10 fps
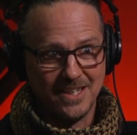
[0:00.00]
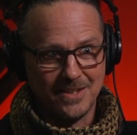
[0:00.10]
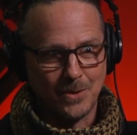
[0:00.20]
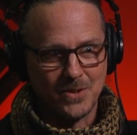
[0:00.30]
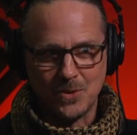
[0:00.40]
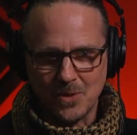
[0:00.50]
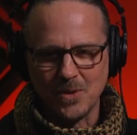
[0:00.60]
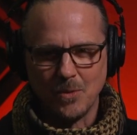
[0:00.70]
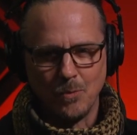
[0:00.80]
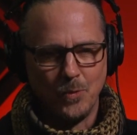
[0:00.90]
So it's
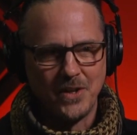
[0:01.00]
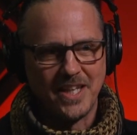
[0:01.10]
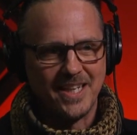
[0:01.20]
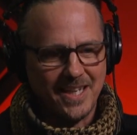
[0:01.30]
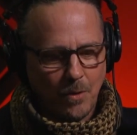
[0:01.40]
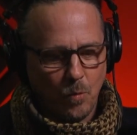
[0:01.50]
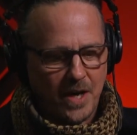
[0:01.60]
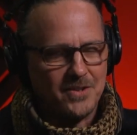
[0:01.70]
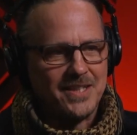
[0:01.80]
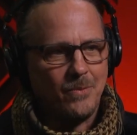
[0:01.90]
really, what
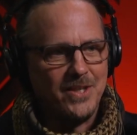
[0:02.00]
else can